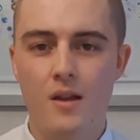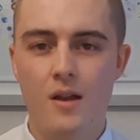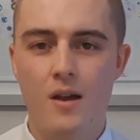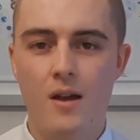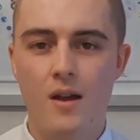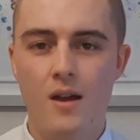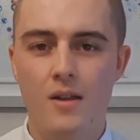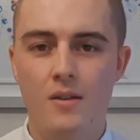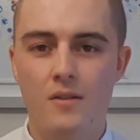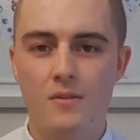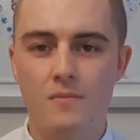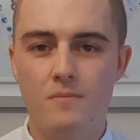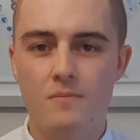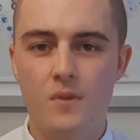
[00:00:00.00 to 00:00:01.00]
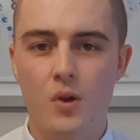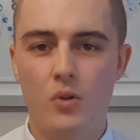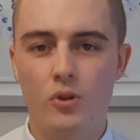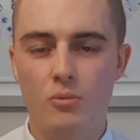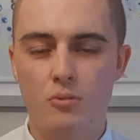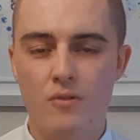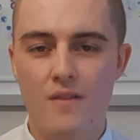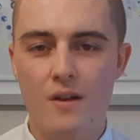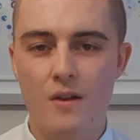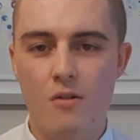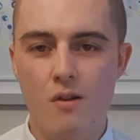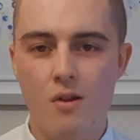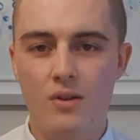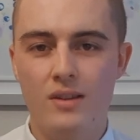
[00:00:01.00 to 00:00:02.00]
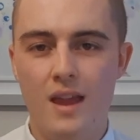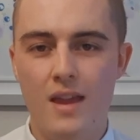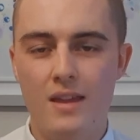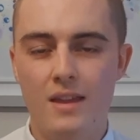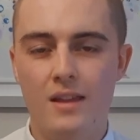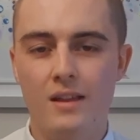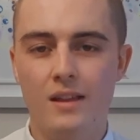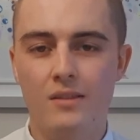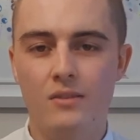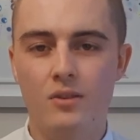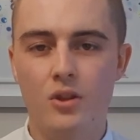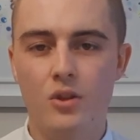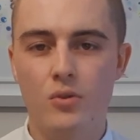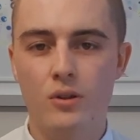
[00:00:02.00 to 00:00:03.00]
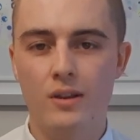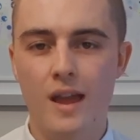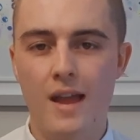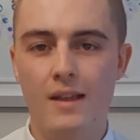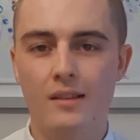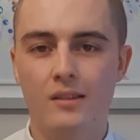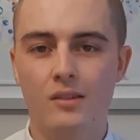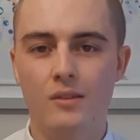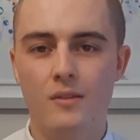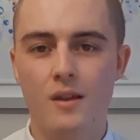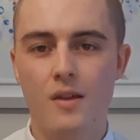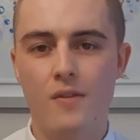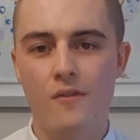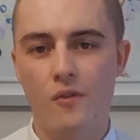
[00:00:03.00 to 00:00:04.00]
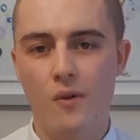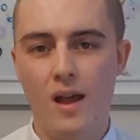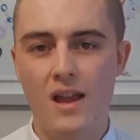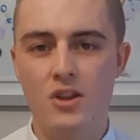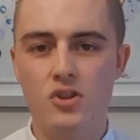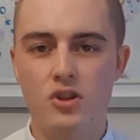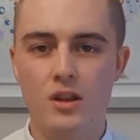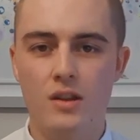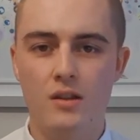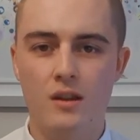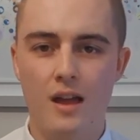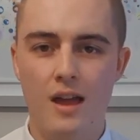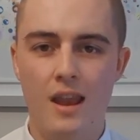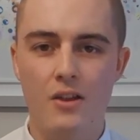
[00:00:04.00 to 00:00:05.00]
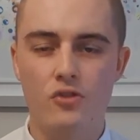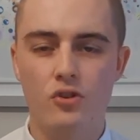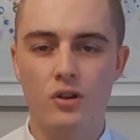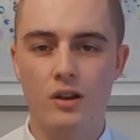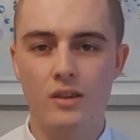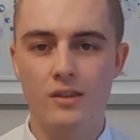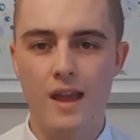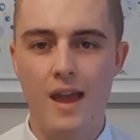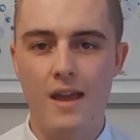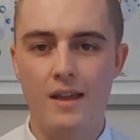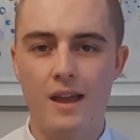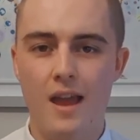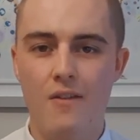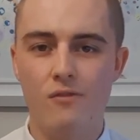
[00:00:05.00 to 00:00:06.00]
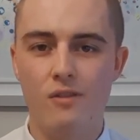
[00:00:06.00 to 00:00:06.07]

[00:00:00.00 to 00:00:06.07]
And on top of that, they were only taking in 2 cadets for engine, electrical and deck every